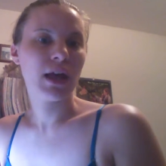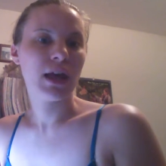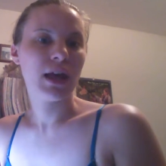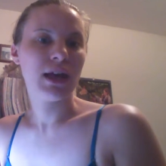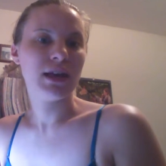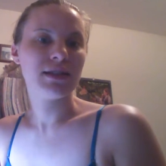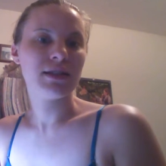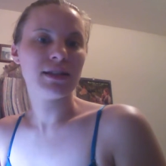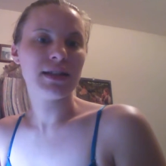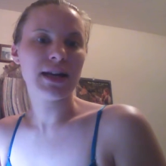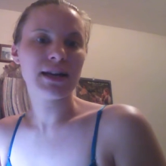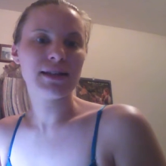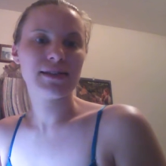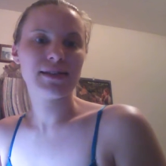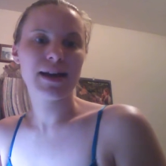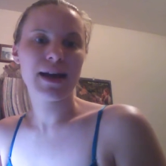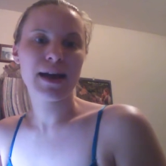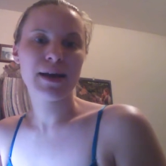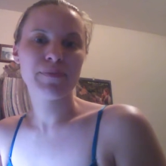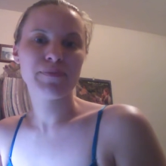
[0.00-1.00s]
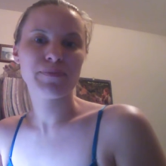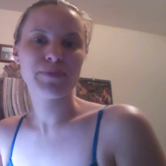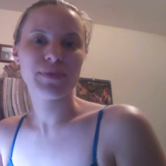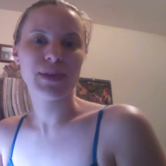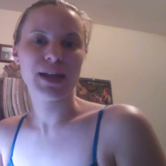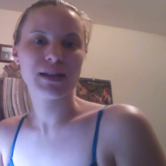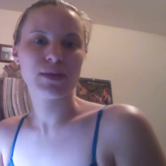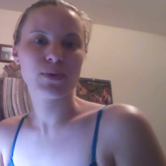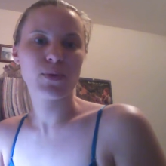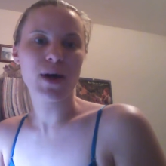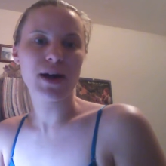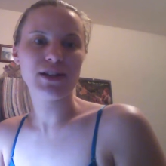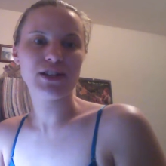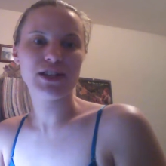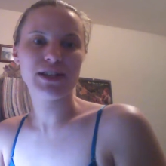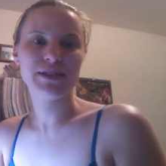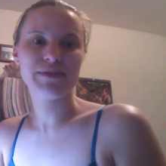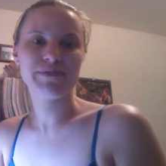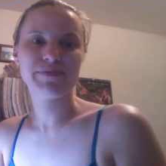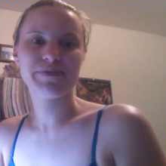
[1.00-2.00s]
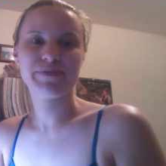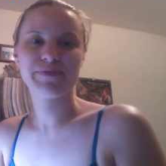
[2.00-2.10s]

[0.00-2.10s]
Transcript: until next time, thanks for watching.